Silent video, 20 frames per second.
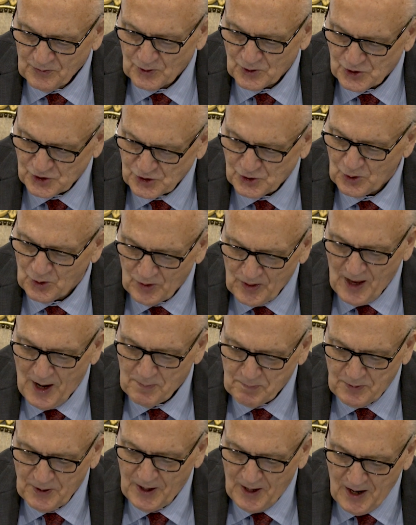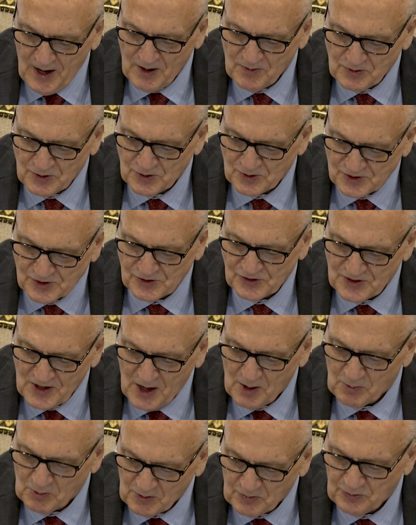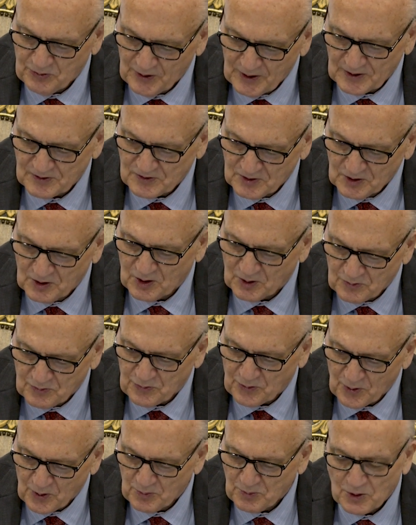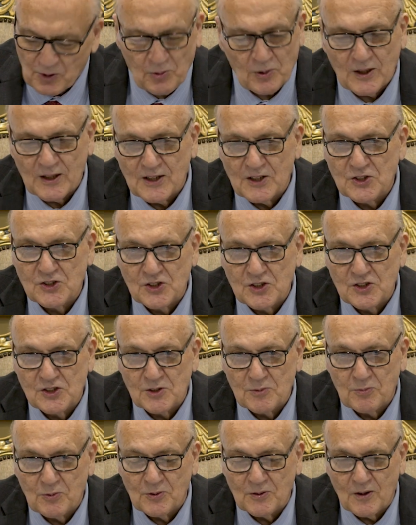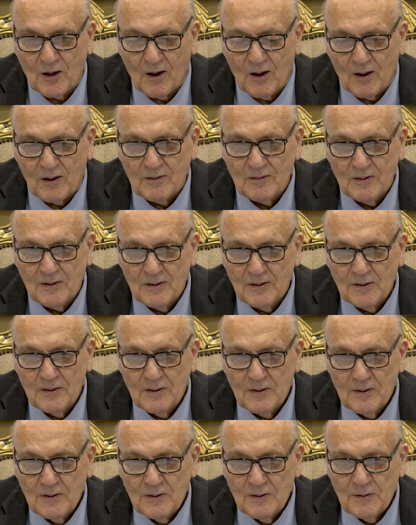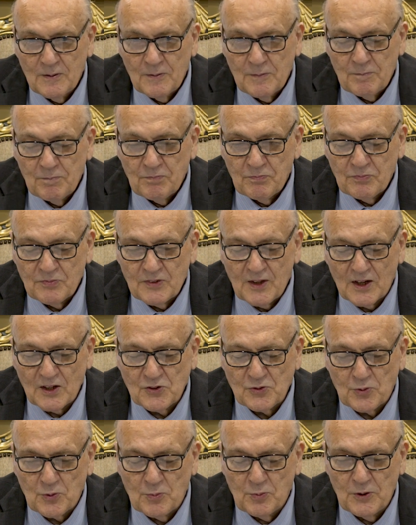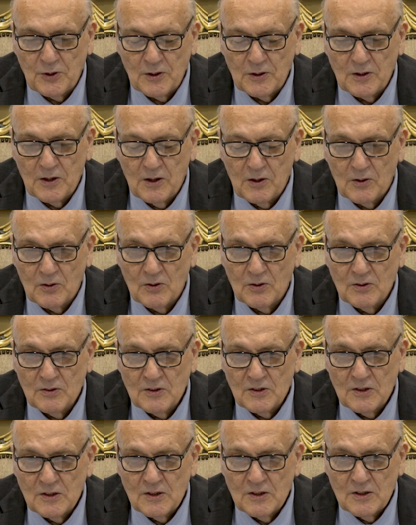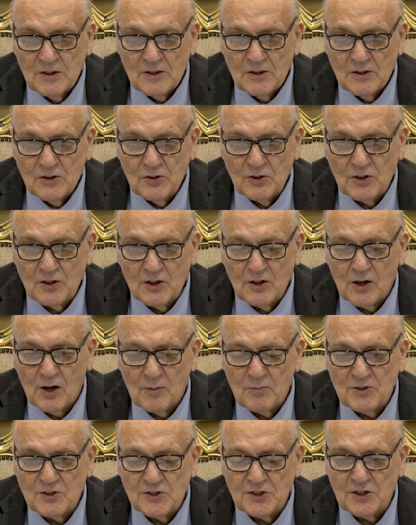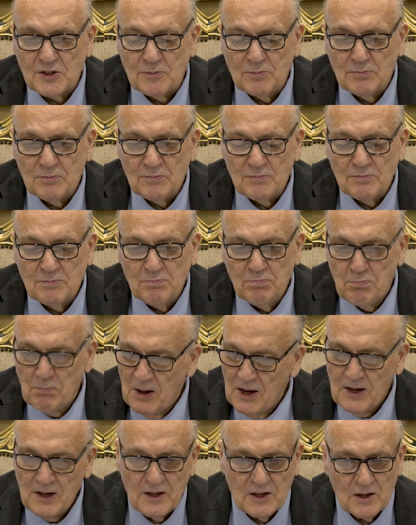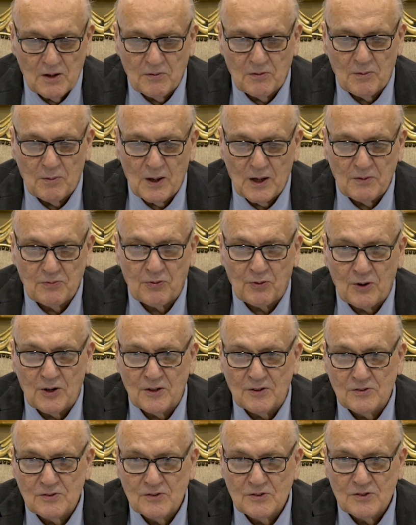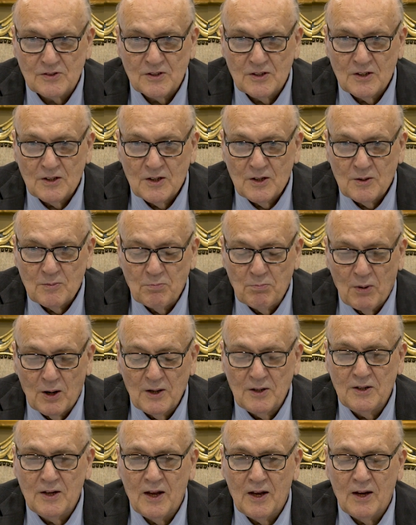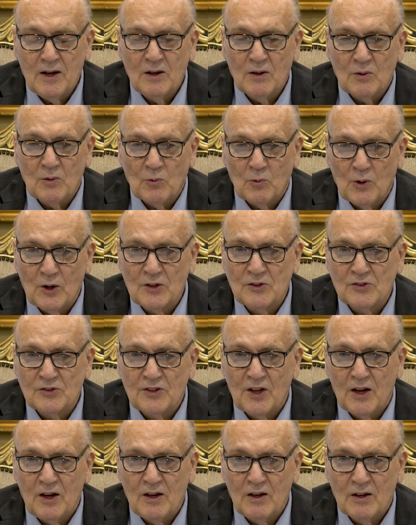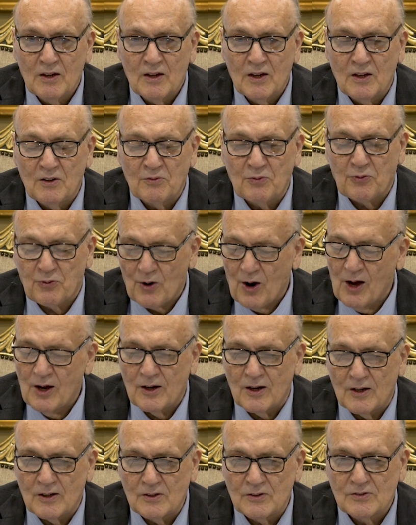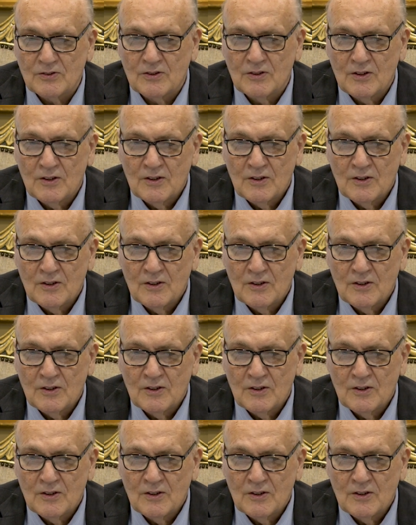For sure that behavior does not reflect and confirm your relationship with God. Thanks for being here. You can come and see many of my friends Monday, Wednesday, and Fridays,